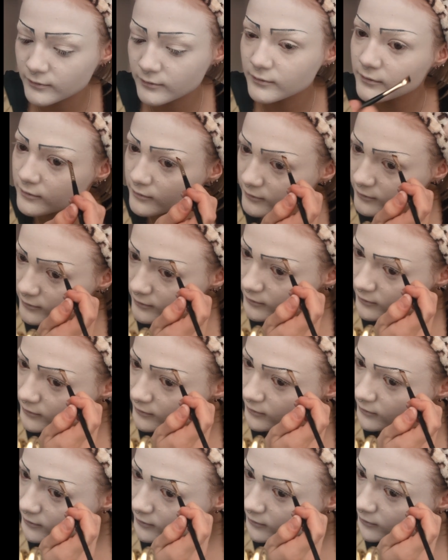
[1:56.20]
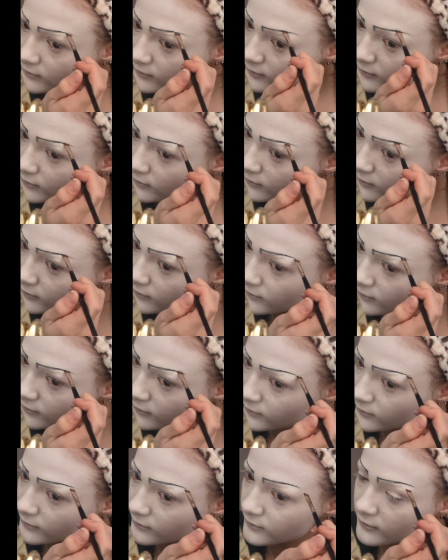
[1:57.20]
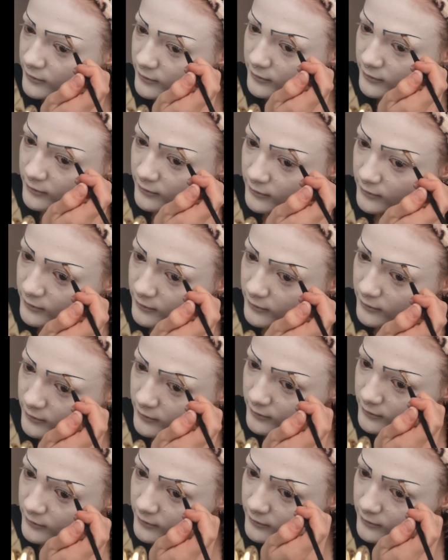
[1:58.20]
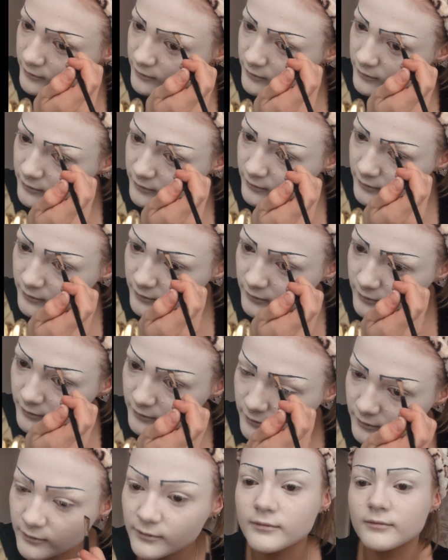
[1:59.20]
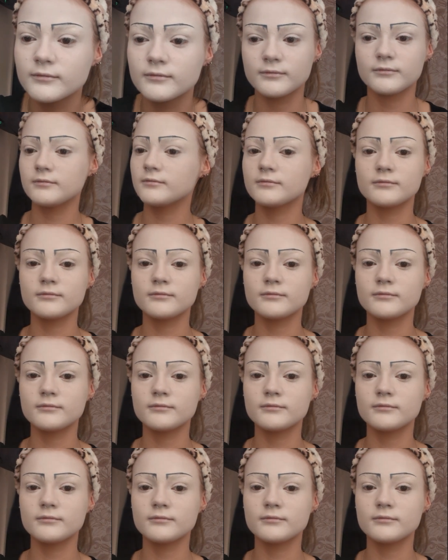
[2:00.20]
you make mistakes, because I'll show you how I clean up the mistakes that I made